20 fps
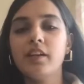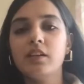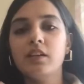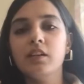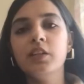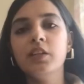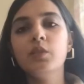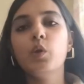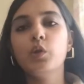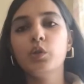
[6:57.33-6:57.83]

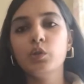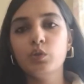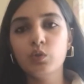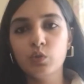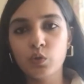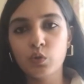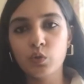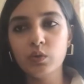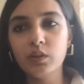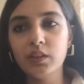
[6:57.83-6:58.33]
really want
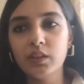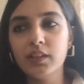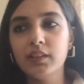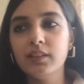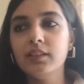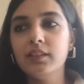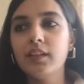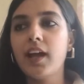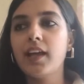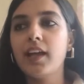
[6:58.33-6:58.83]
to grow,
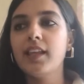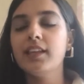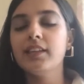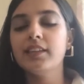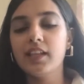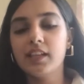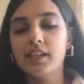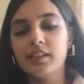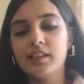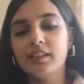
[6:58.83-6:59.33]
then
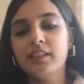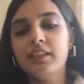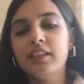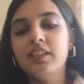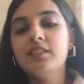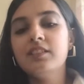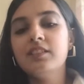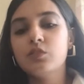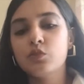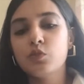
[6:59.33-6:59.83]
there
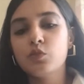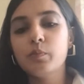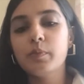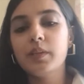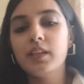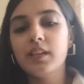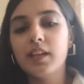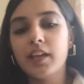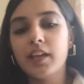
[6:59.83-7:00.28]
needs to be